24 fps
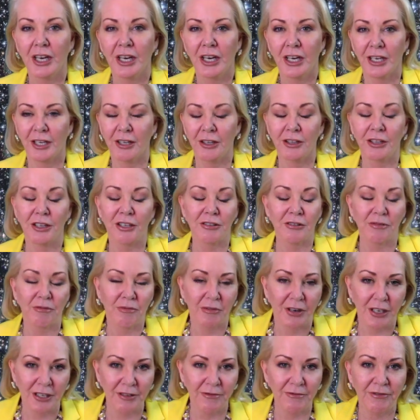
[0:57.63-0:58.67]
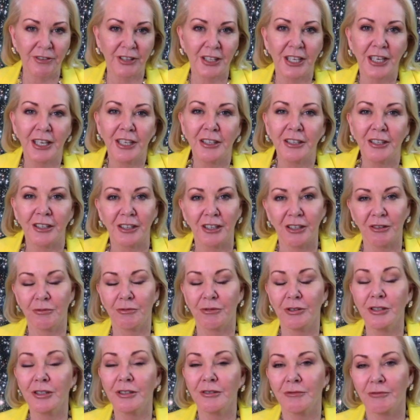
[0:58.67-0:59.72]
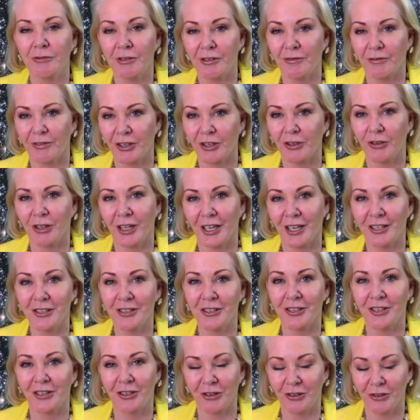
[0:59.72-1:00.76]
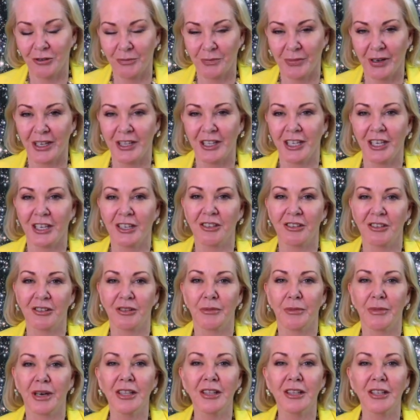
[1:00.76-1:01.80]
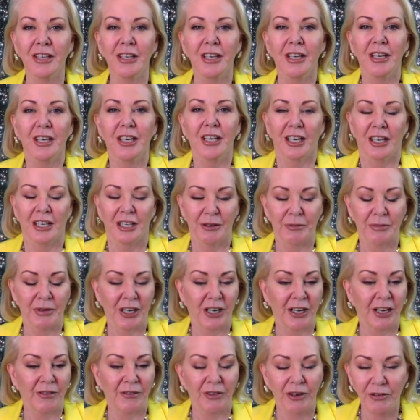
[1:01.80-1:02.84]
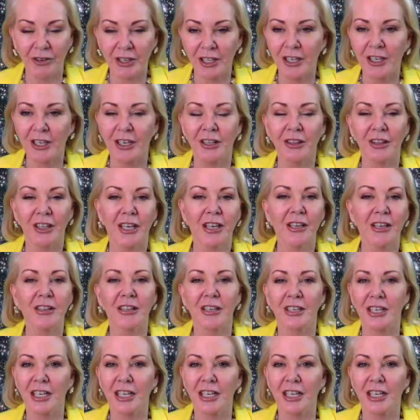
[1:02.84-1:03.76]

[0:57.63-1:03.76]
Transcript: Uh, there's a reason for that, and I will reveal that to you by the end of the month. Uh, but I have everything on there the